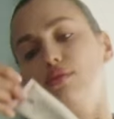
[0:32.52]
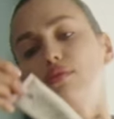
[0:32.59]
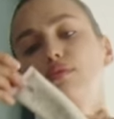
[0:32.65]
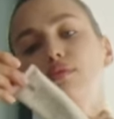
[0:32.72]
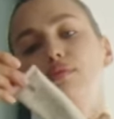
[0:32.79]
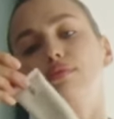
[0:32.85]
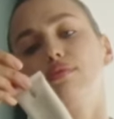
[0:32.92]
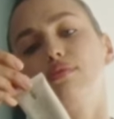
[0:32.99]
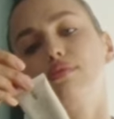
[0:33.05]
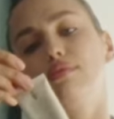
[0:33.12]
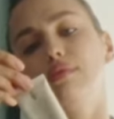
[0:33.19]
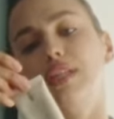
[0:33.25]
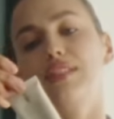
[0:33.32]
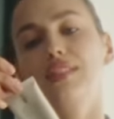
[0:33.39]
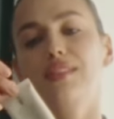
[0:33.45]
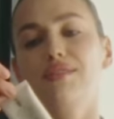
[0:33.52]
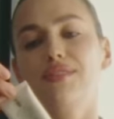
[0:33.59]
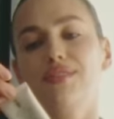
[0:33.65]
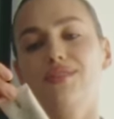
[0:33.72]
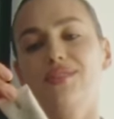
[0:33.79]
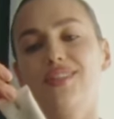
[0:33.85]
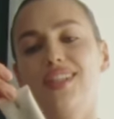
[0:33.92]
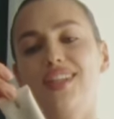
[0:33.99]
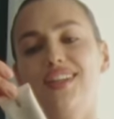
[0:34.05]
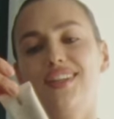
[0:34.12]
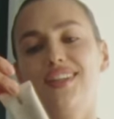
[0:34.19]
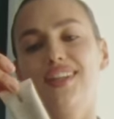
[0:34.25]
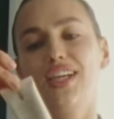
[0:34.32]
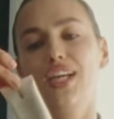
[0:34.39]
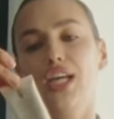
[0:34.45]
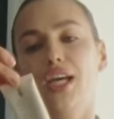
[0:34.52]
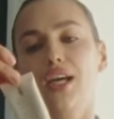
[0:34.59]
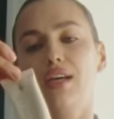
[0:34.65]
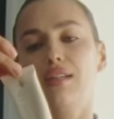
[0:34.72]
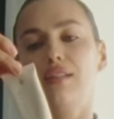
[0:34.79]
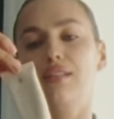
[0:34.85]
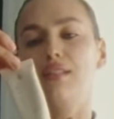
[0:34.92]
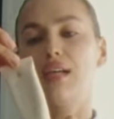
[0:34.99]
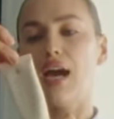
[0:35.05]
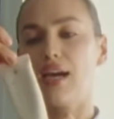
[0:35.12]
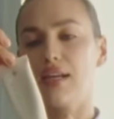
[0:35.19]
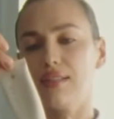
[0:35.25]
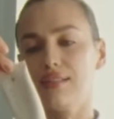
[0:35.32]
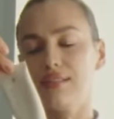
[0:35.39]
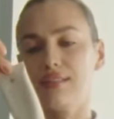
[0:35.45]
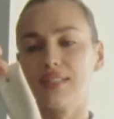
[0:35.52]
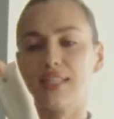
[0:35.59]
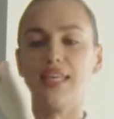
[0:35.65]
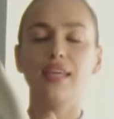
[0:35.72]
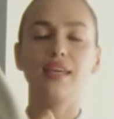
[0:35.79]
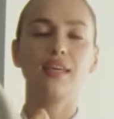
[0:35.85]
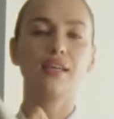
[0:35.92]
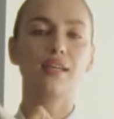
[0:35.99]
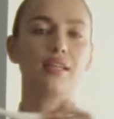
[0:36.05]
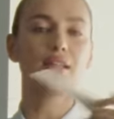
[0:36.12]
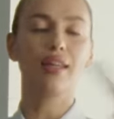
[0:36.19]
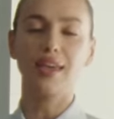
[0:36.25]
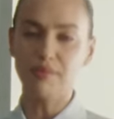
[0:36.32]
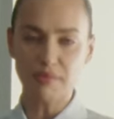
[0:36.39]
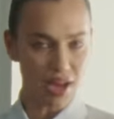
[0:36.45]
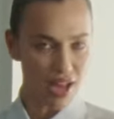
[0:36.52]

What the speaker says: Ooh, I didn't even know it's here. Goddess skin clay